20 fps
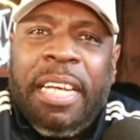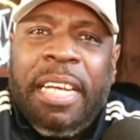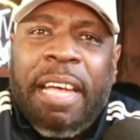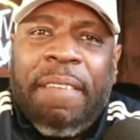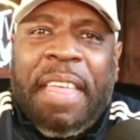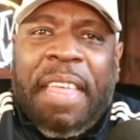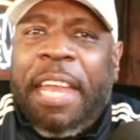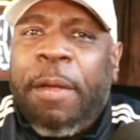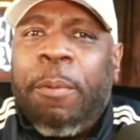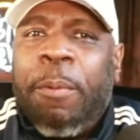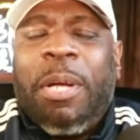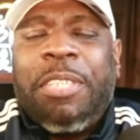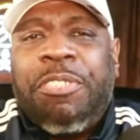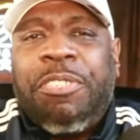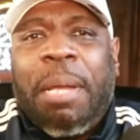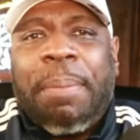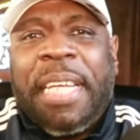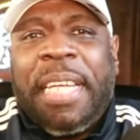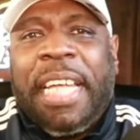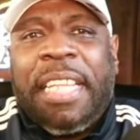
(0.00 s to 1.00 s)
If they didn't want
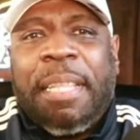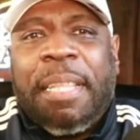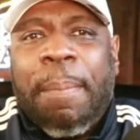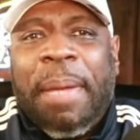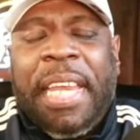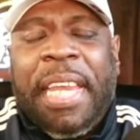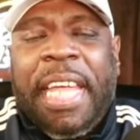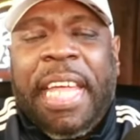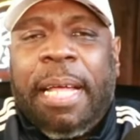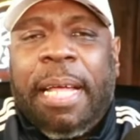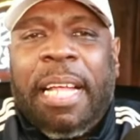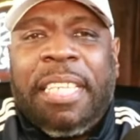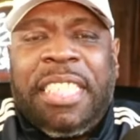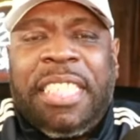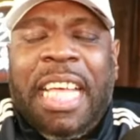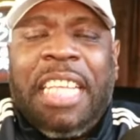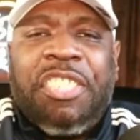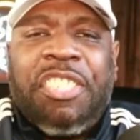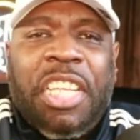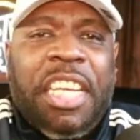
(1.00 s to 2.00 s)
Trump to get the media
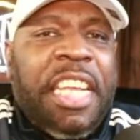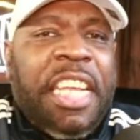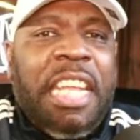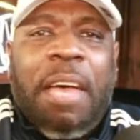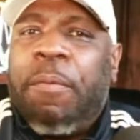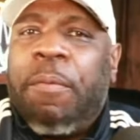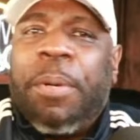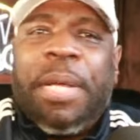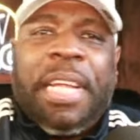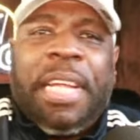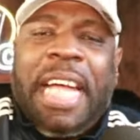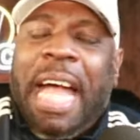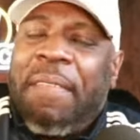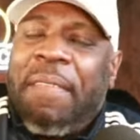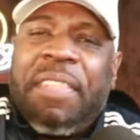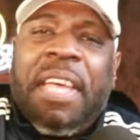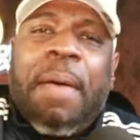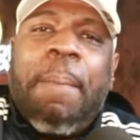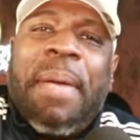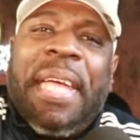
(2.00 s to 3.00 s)
attention, he never would have got
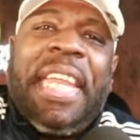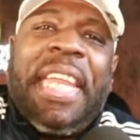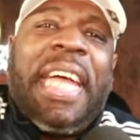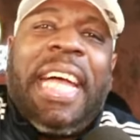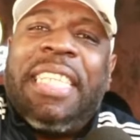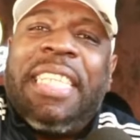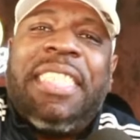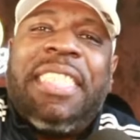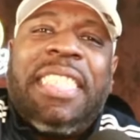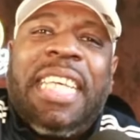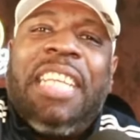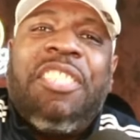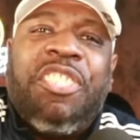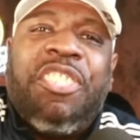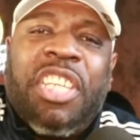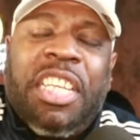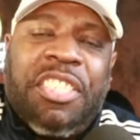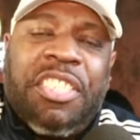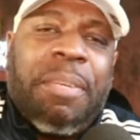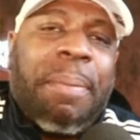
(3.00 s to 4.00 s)
the media
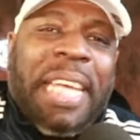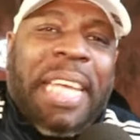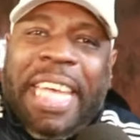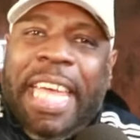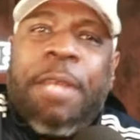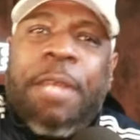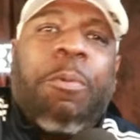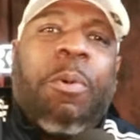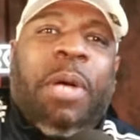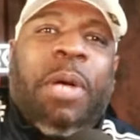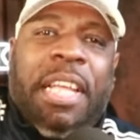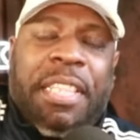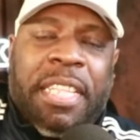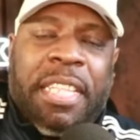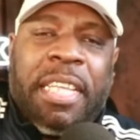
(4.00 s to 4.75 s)
attention to begin with.